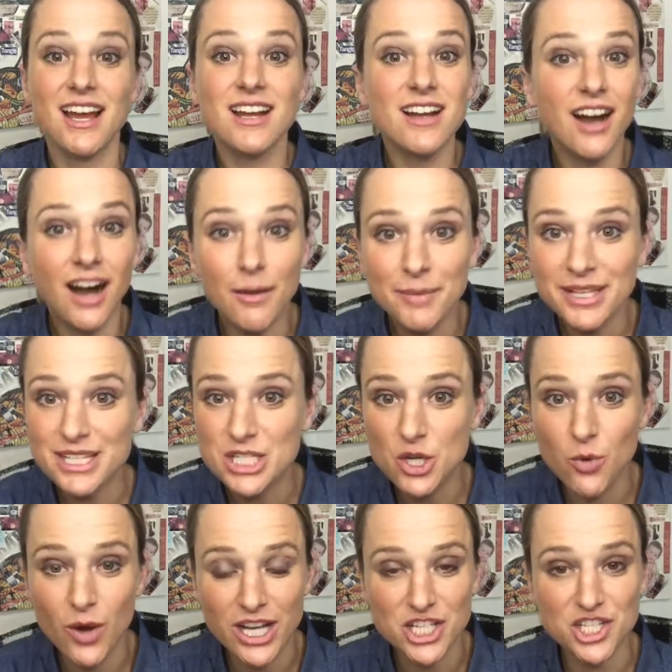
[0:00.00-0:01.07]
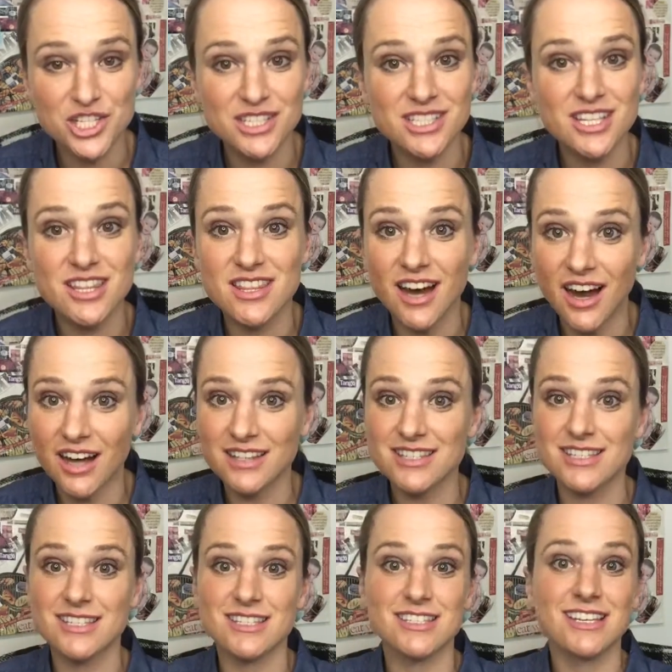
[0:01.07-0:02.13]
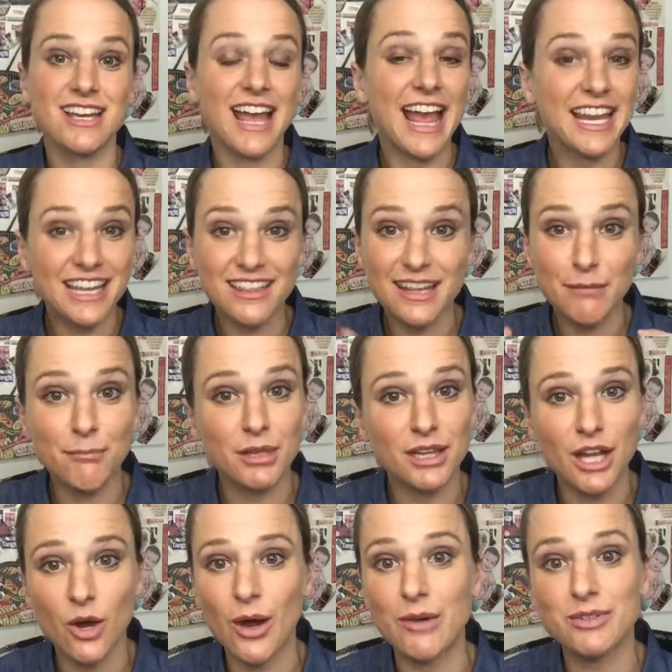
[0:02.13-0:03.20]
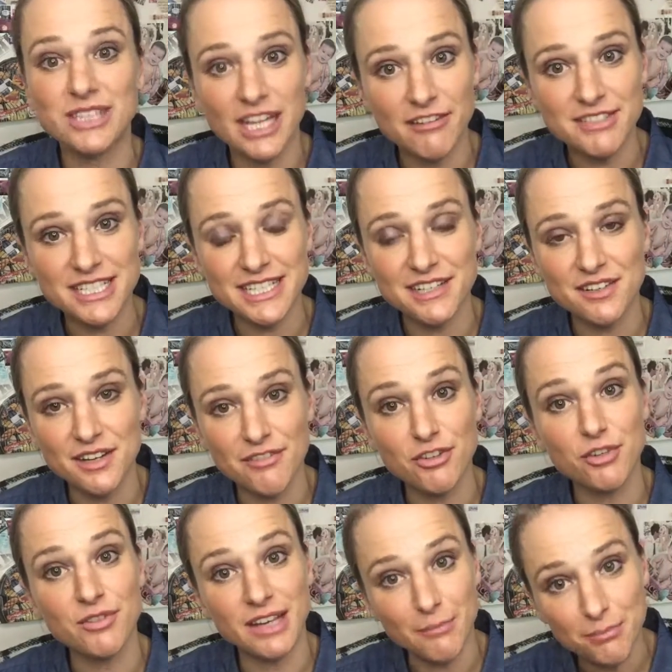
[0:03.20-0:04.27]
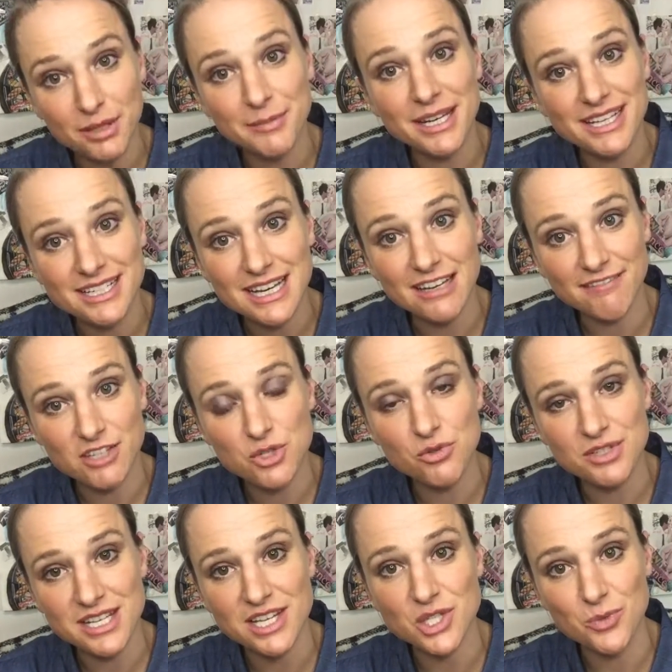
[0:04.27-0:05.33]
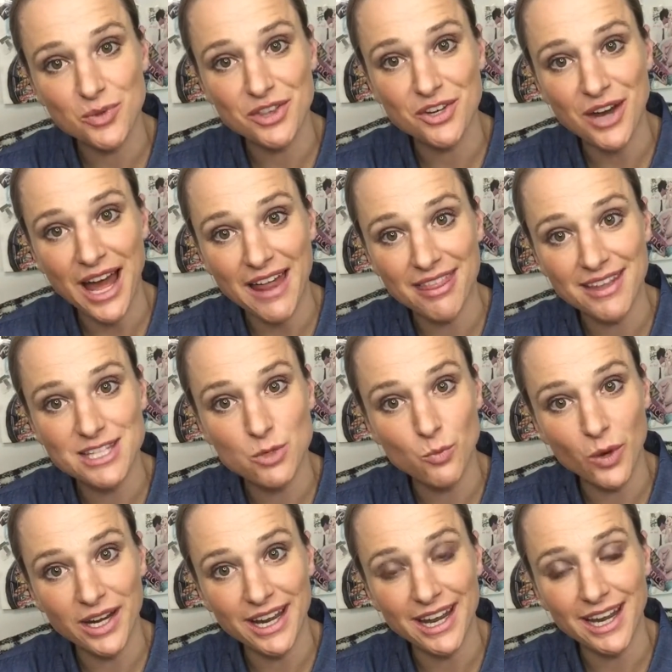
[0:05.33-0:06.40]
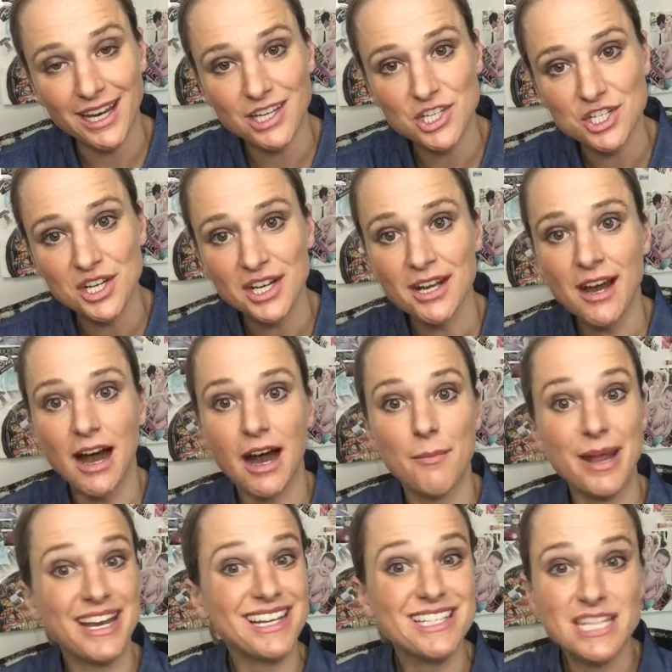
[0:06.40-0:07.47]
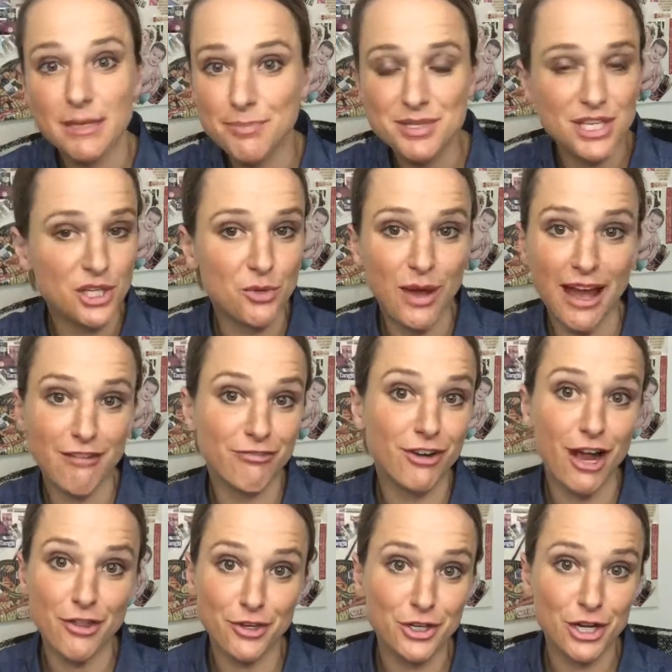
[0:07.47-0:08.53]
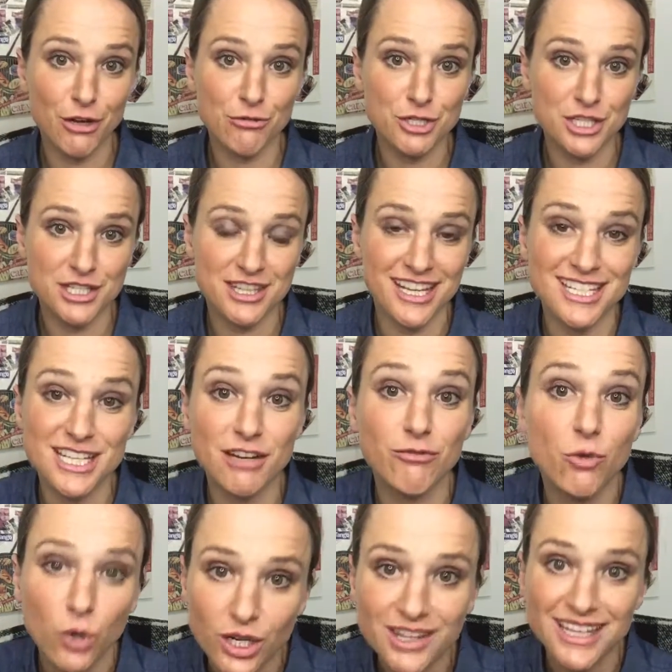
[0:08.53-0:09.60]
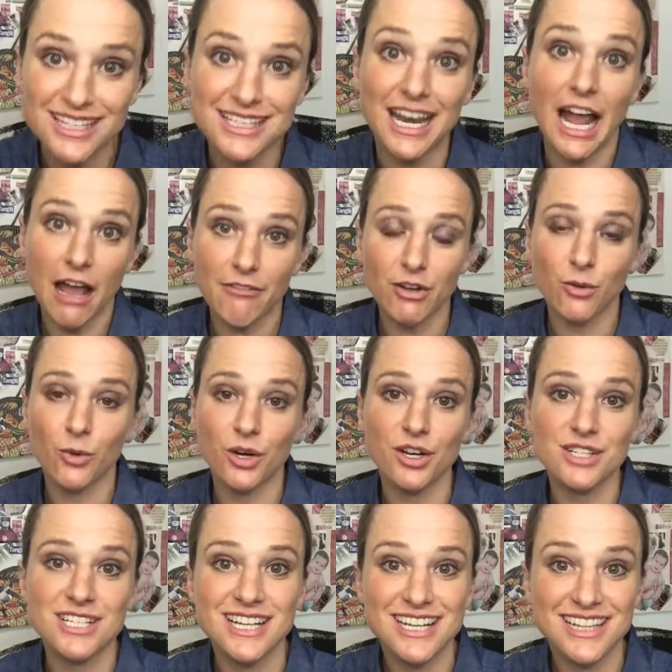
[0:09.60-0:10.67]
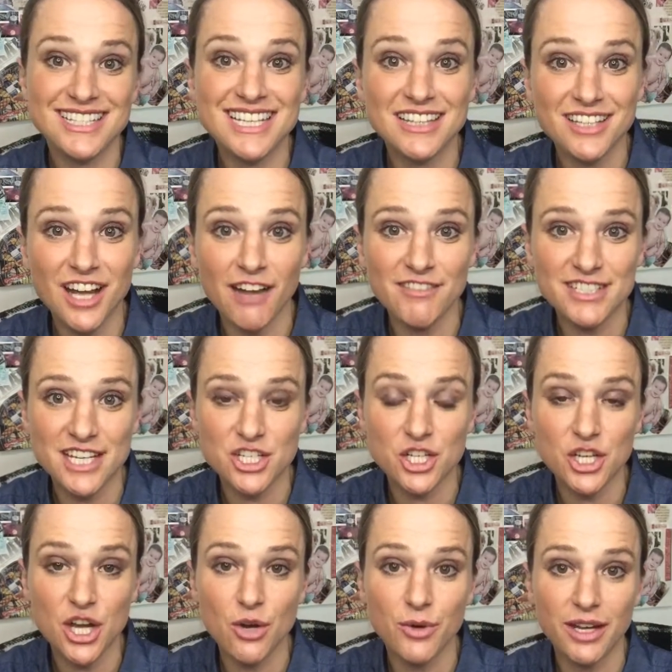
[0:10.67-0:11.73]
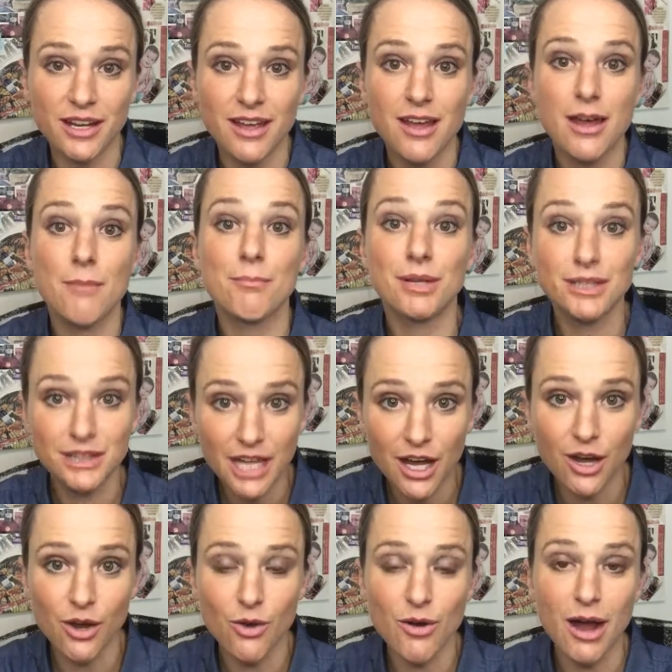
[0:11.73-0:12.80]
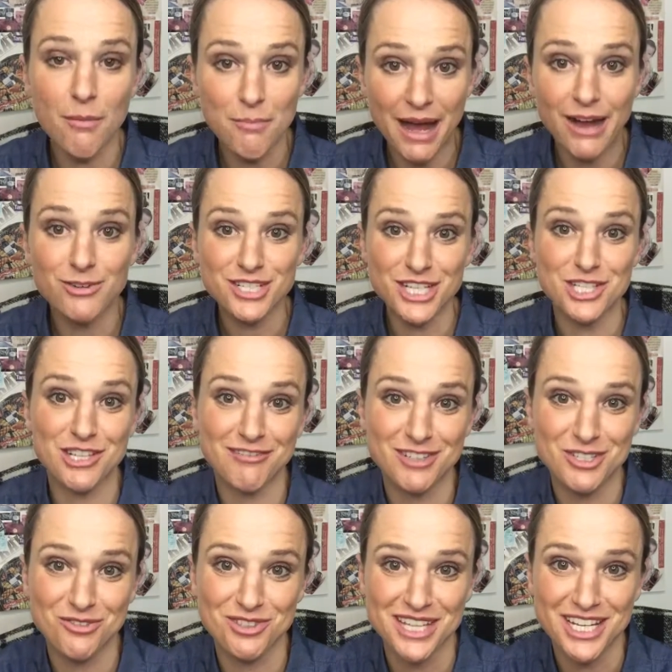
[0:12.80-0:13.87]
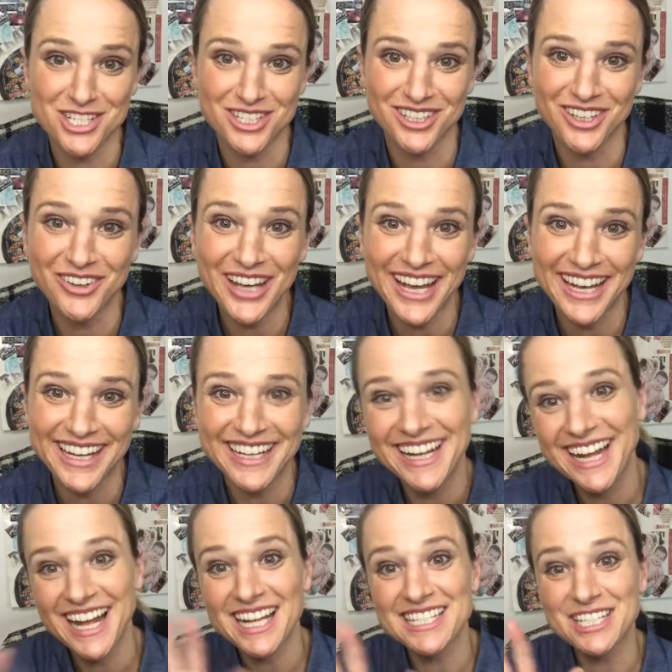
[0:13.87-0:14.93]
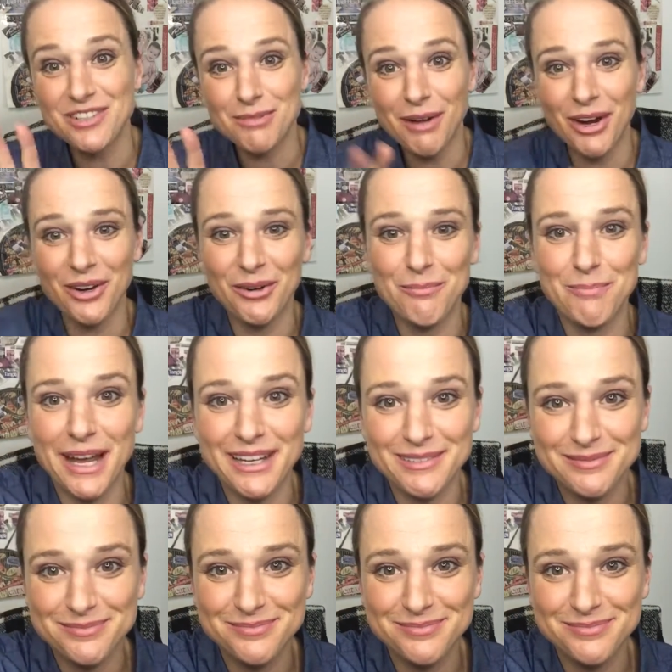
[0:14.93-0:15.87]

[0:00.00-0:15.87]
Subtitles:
Comments, questions, thoughts, anything below. I would love to hear if you've implemented any visualization with your athletes and what age, any tips that you have for other coaches, things that have worked, things that haven't worked. Let's get the conversation going below about teaching visualization. Okay, see you tomorrow. Bye.